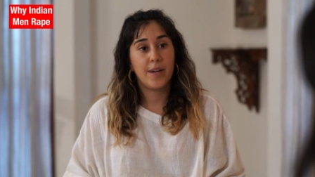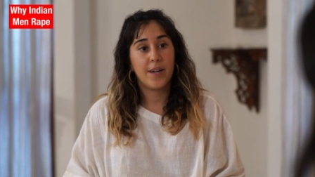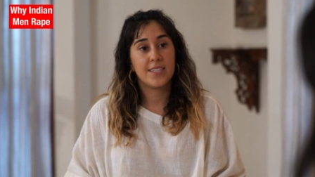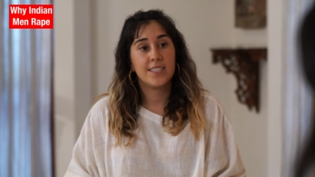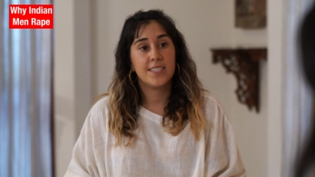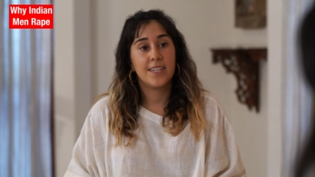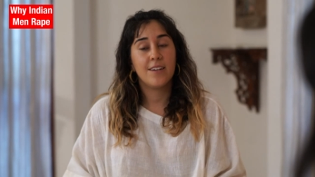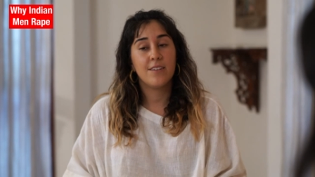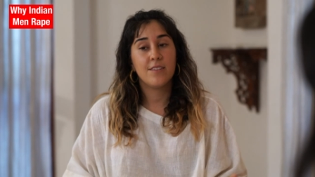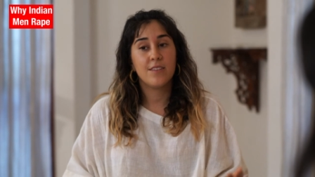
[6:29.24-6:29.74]

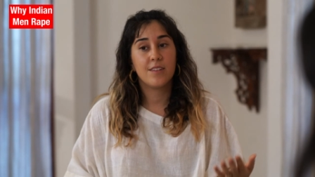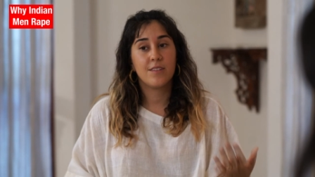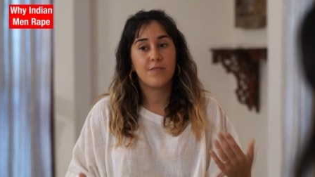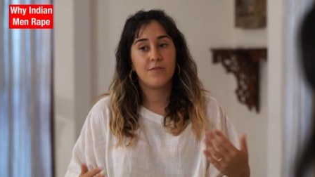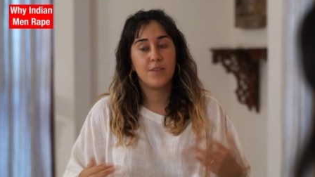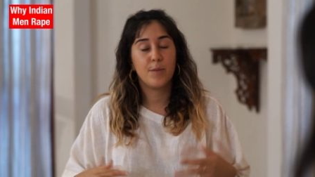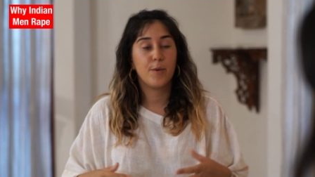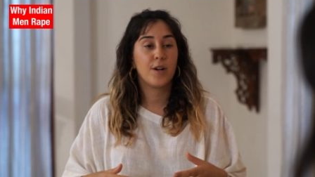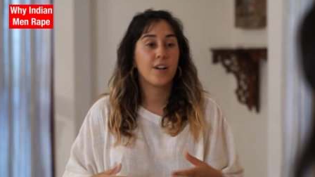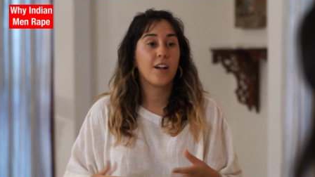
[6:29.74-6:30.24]
back down, the
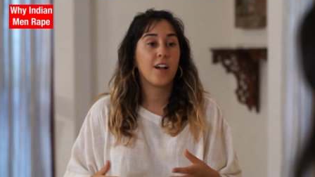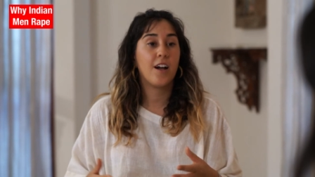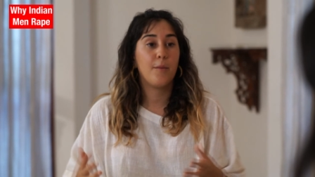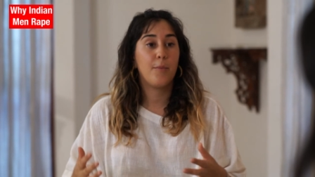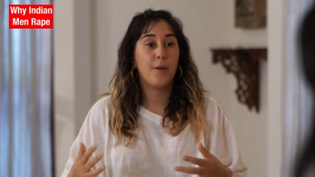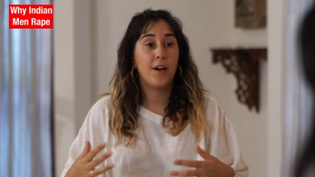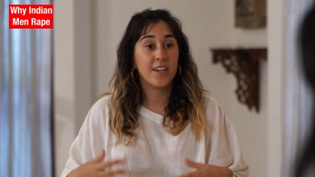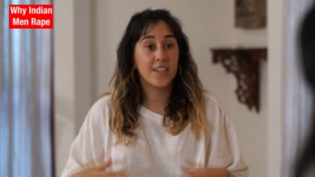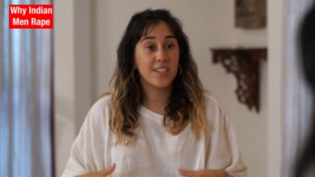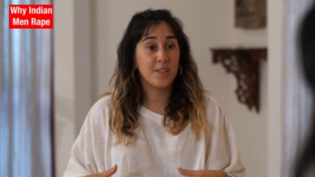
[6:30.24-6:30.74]
female
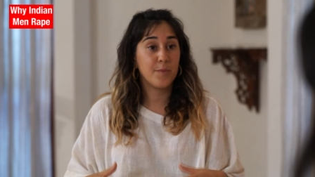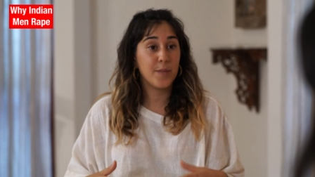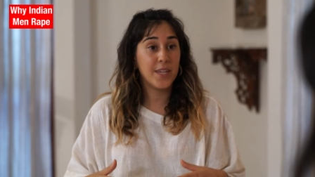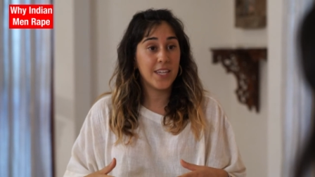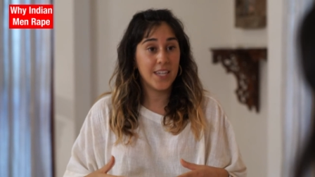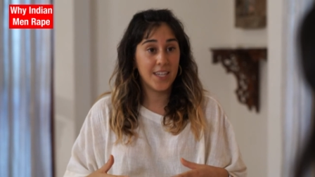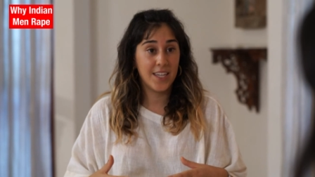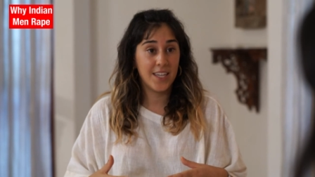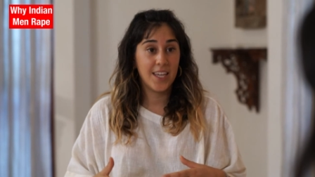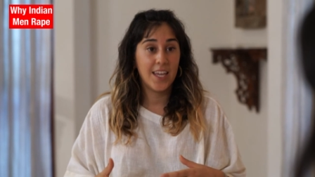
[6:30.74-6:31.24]
cop hugged
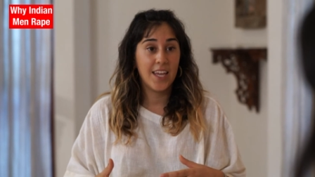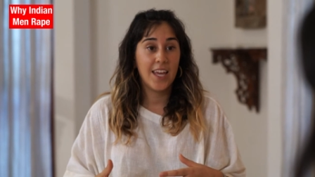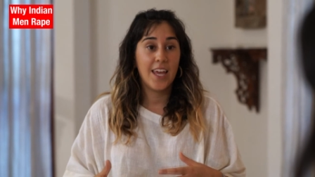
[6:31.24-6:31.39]
me.